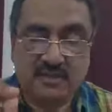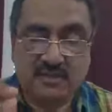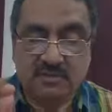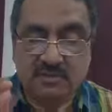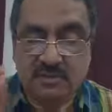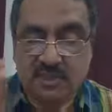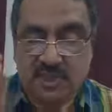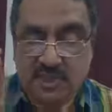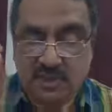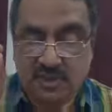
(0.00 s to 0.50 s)

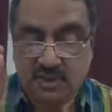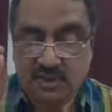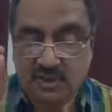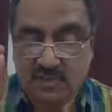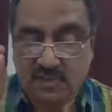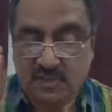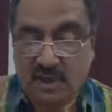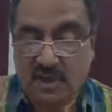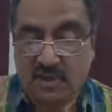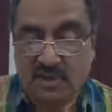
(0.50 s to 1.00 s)
So that
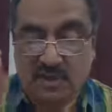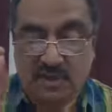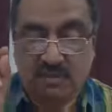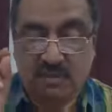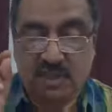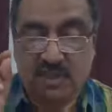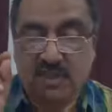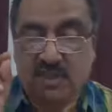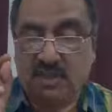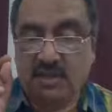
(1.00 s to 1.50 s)
should also
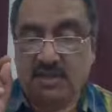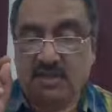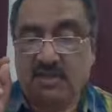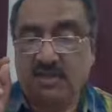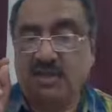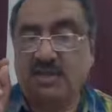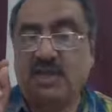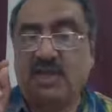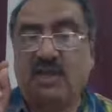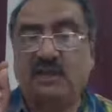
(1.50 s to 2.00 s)
be
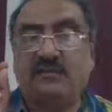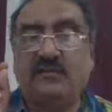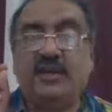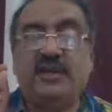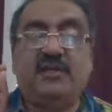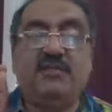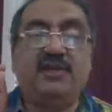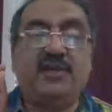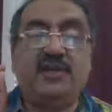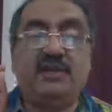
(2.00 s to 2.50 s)
a
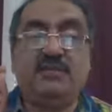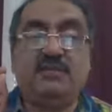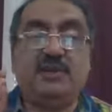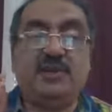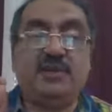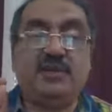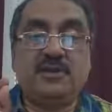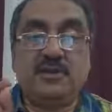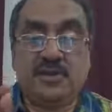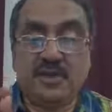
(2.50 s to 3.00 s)
very, very
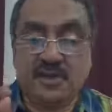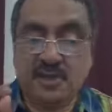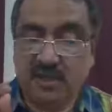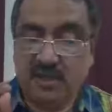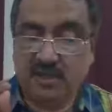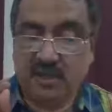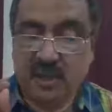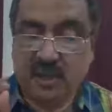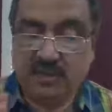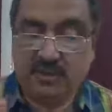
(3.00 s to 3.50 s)
important thing
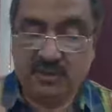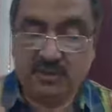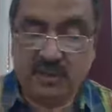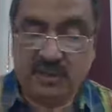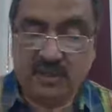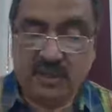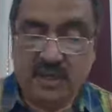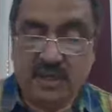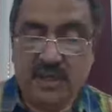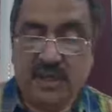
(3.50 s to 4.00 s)
they have
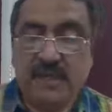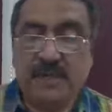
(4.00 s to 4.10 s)
to say.